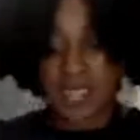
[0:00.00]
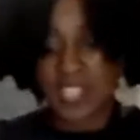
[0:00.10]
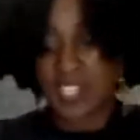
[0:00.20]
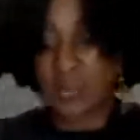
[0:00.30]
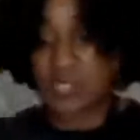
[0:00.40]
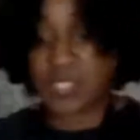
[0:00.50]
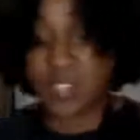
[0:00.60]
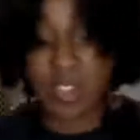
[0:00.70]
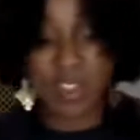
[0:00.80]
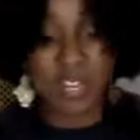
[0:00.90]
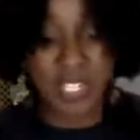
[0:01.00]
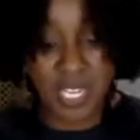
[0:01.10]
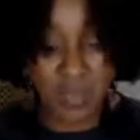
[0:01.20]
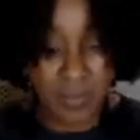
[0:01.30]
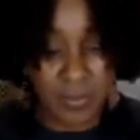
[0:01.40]
And I used large
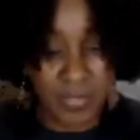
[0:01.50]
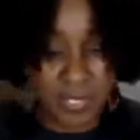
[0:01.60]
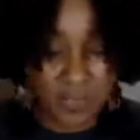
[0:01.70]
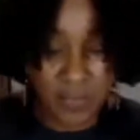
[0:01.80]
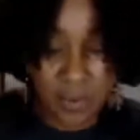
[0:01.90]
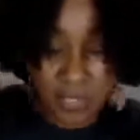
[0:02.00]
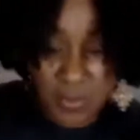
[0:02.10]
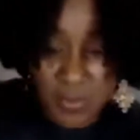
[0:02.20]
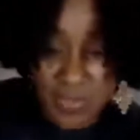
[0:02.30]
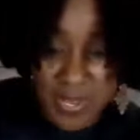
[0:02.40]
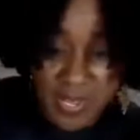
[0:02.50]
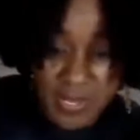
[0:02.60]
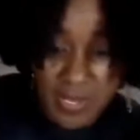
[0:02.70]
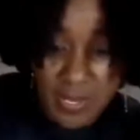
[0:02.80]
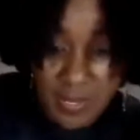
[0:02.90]
elbows in the first one that I
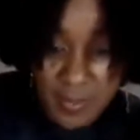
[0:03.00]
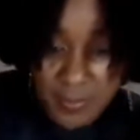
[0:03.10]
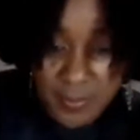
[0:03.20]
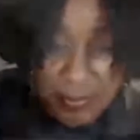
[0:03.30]
did.